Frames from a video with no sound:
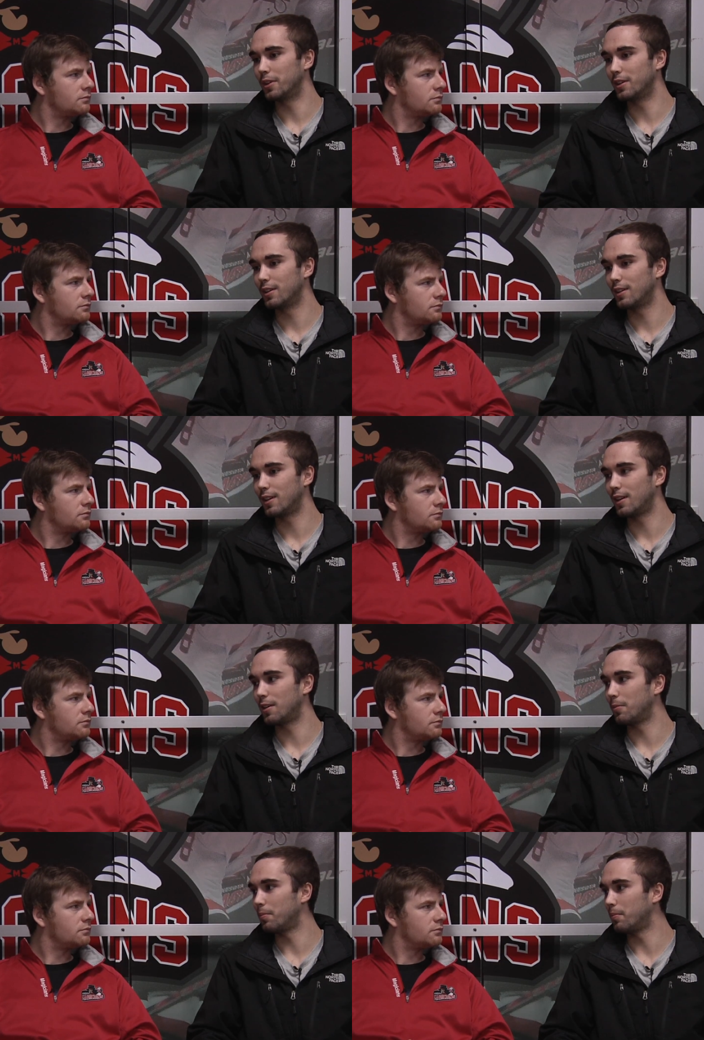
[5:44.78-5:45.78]
Speaker 1: But
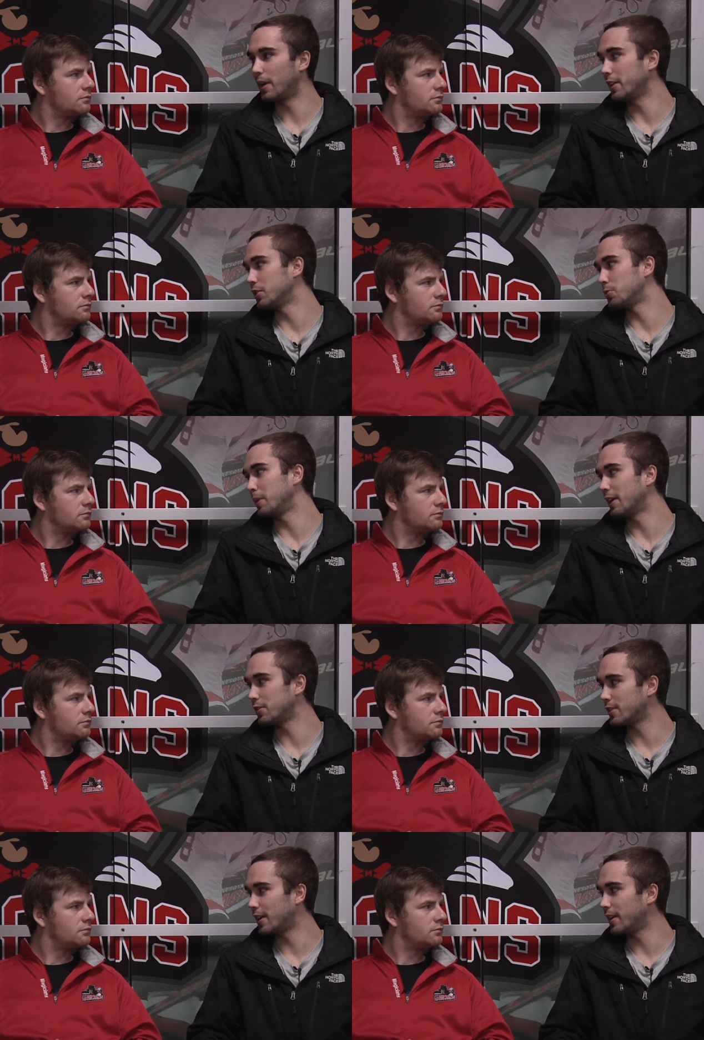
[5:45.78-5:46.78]
um, mainly just be
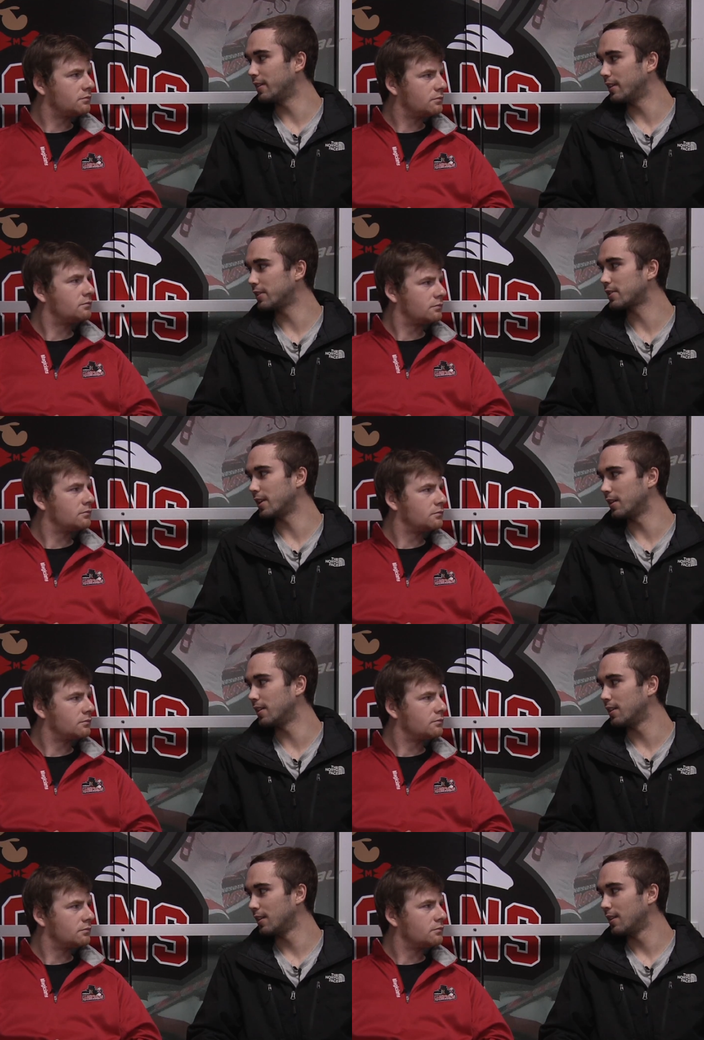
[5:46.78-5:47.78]
outside. That's kind
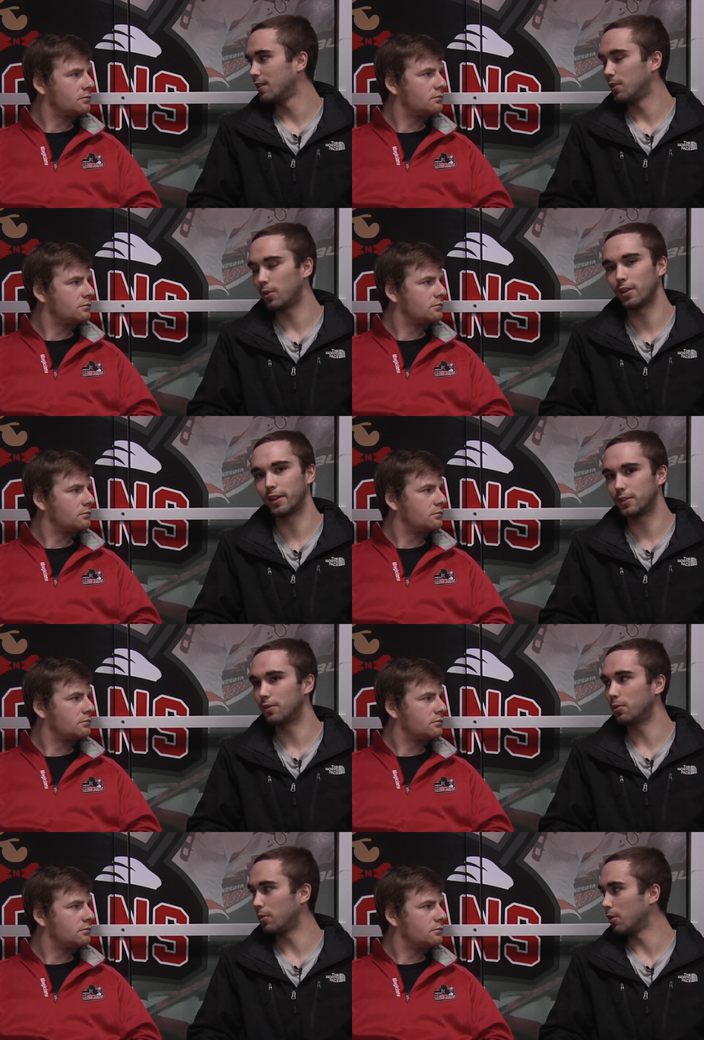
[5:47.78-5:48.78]
of what I like
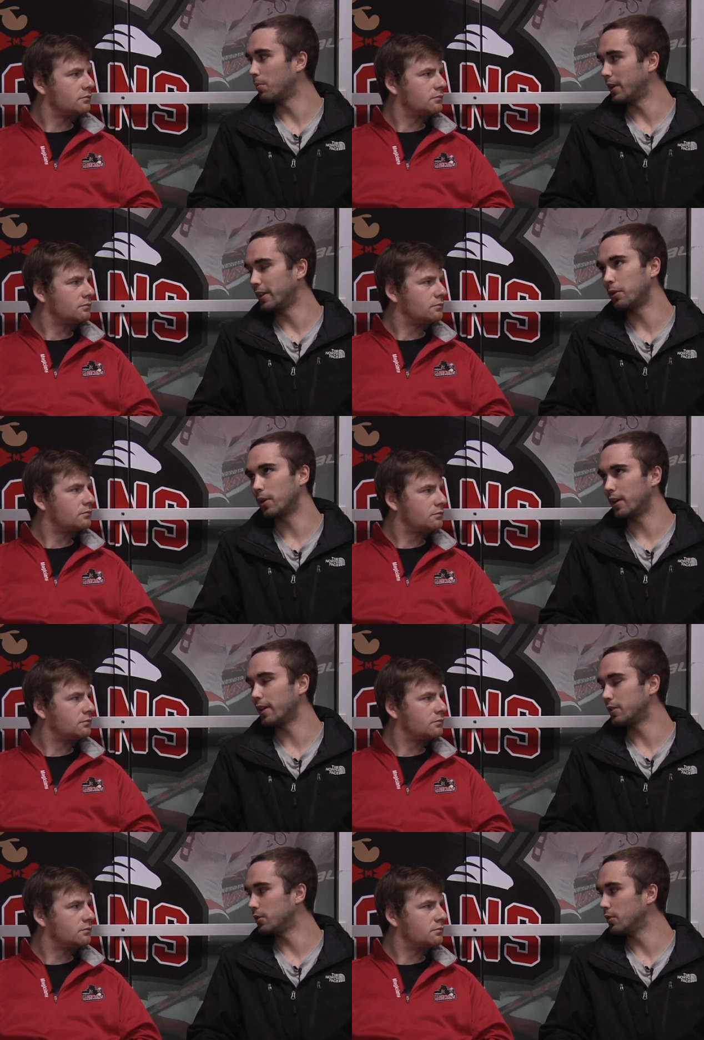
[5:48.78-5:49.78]
to, or mainly what I
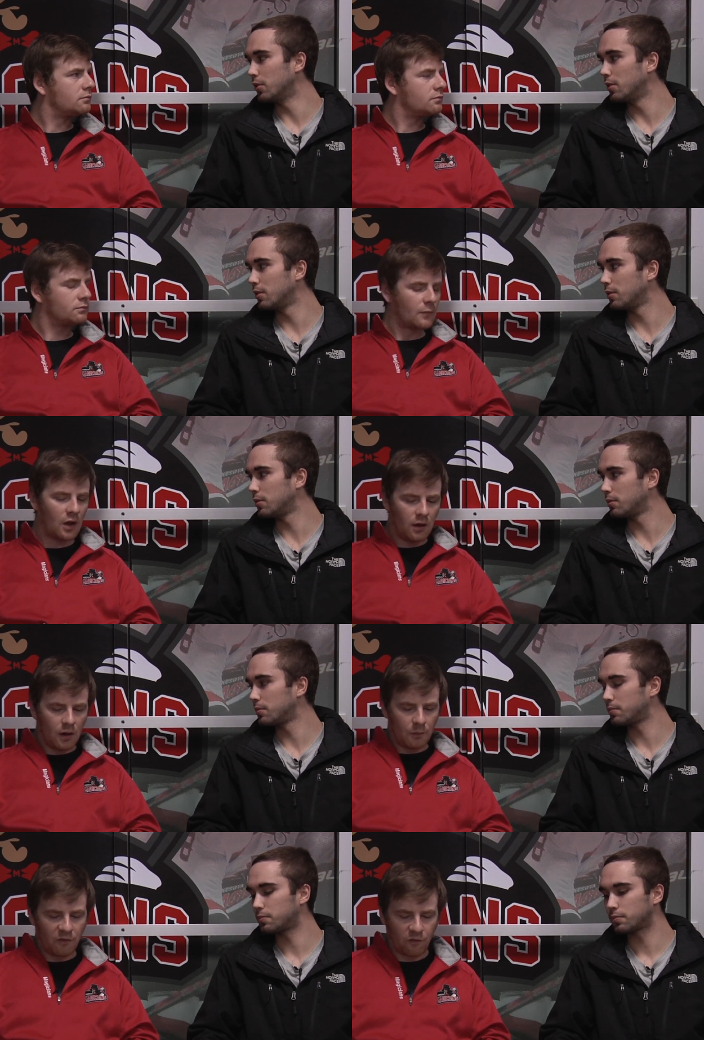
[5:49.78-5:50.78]
like to do.
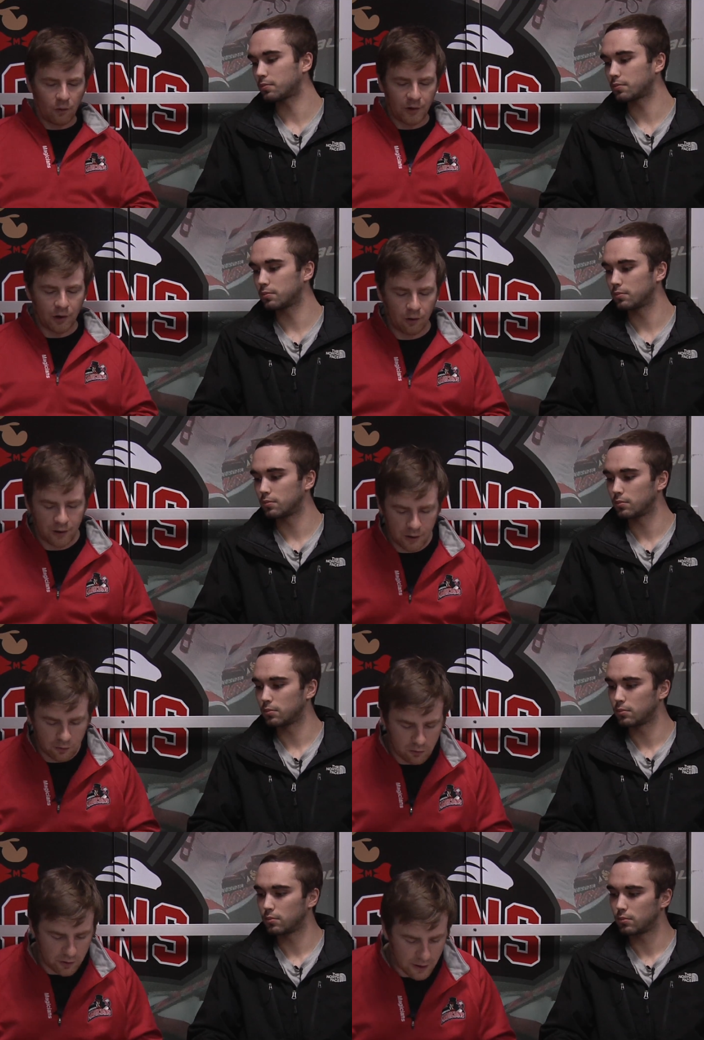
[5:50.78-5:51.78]
Speaker 2: Before we go here,
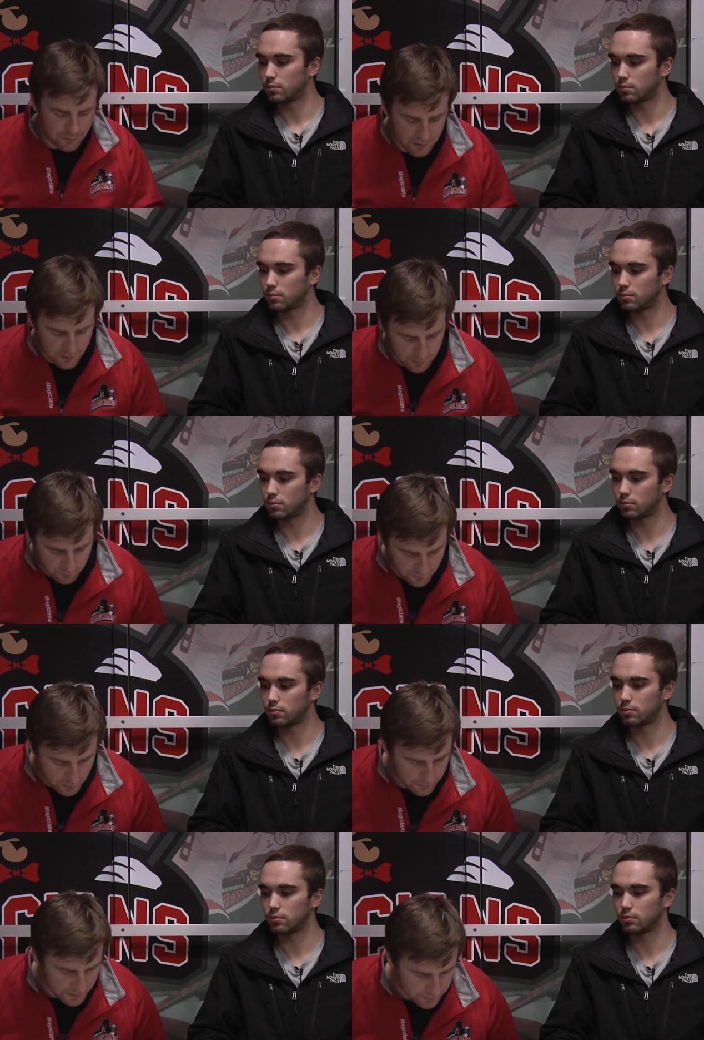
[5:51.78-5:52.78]
two games against
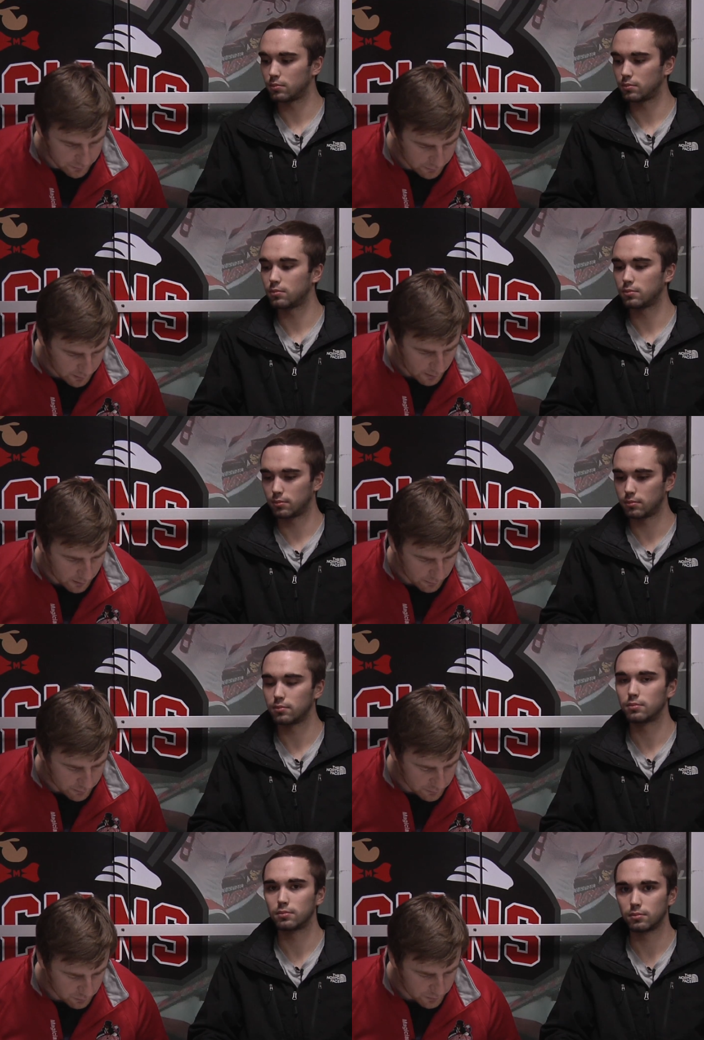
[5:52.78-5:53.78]
Fairbanks uh,
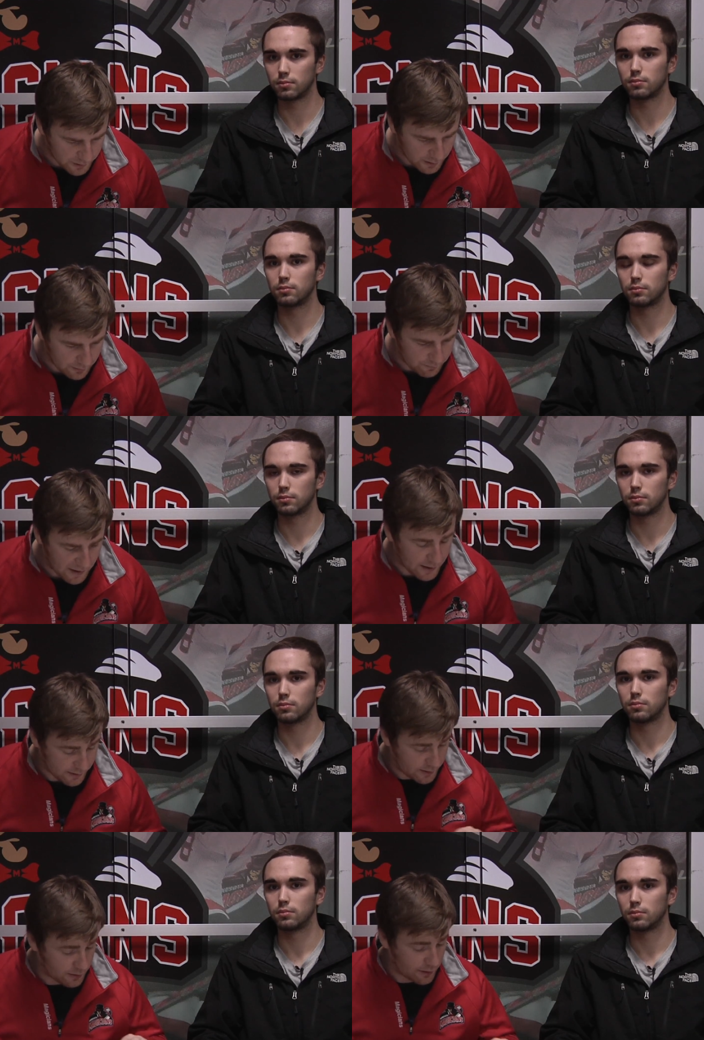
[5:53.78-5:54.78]
this weekend back
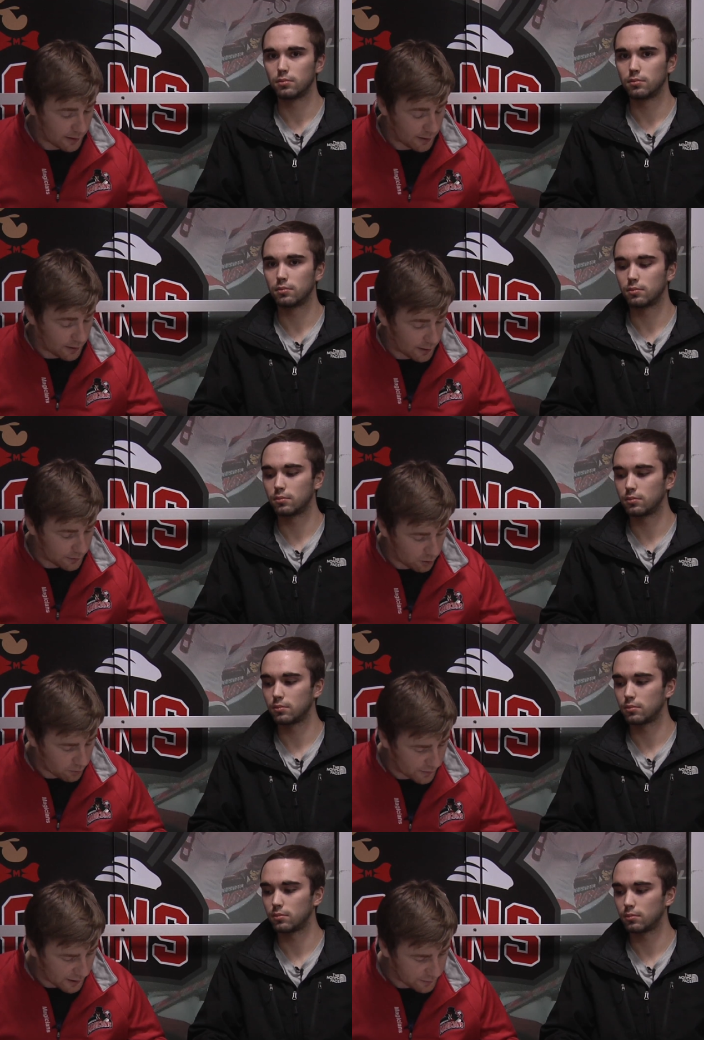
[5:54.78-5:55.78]
here at, on
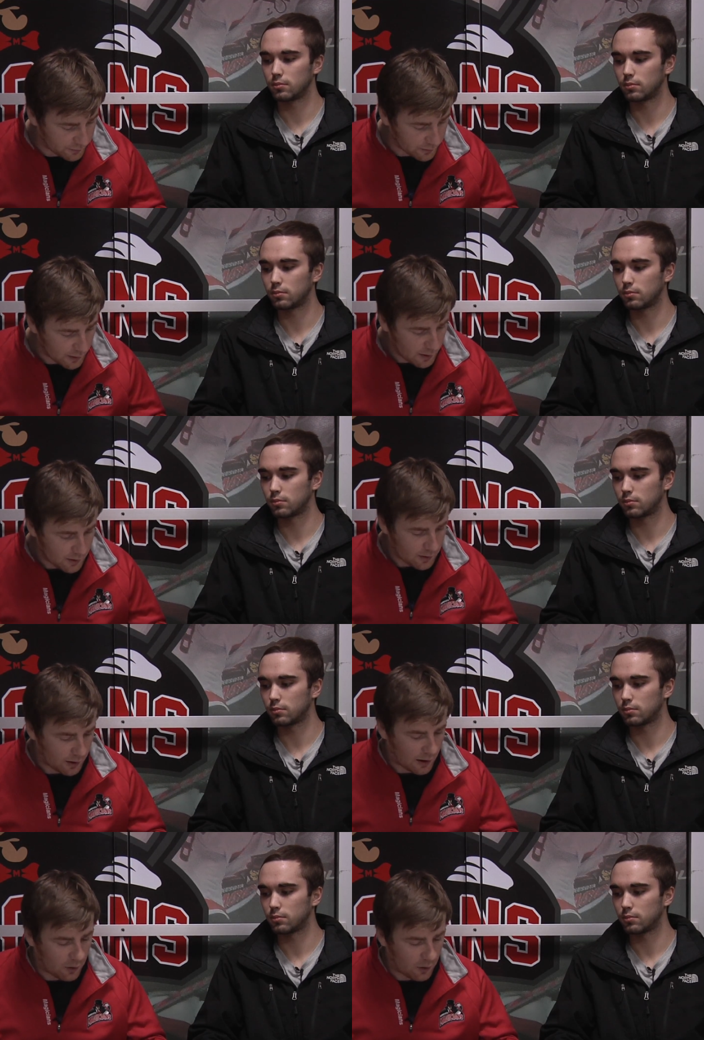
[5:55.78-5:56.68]
home ice. Uh,